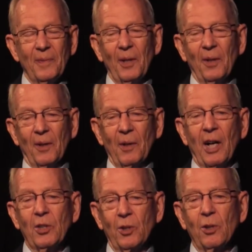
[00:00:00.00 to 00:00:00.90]
Now,
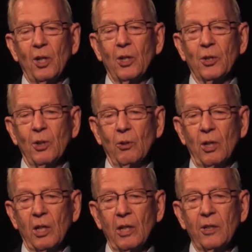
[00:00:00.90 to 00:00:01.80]
I should also
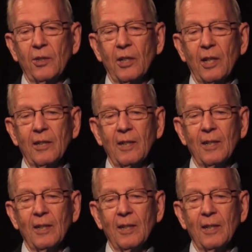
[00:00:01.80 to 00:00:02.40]
relate that